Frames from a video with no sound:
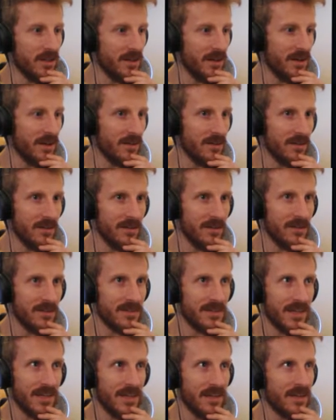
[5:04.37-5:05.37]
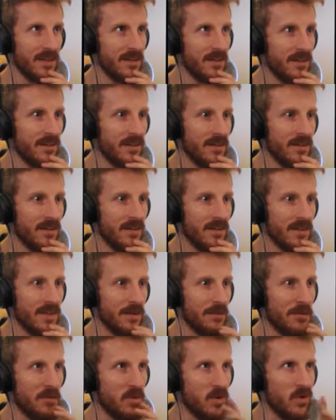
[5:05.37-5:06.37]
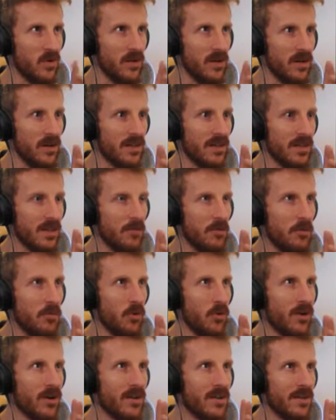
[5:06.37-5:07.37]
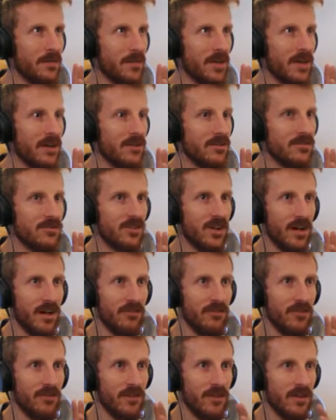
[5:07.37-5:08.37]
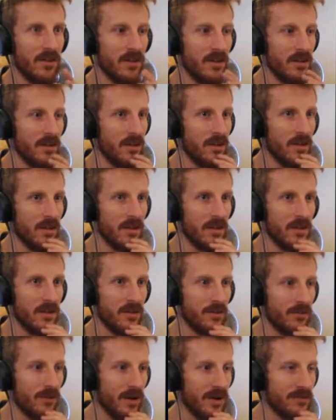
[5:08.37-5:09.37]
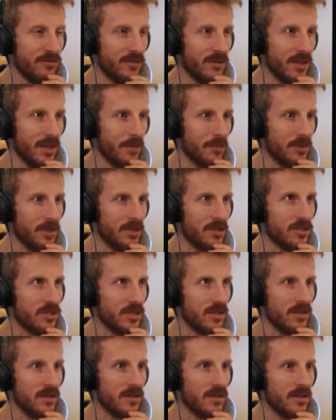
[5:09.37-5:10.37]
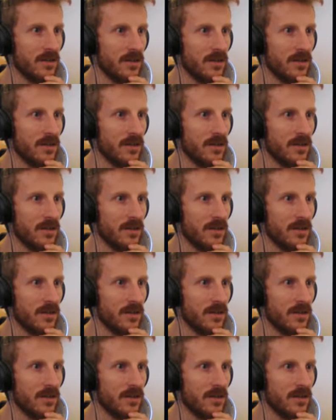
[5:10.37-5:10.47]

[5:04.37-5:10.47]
in there. Take it. Give me more. Give me more. Give me good stuff. Rifle ammunition.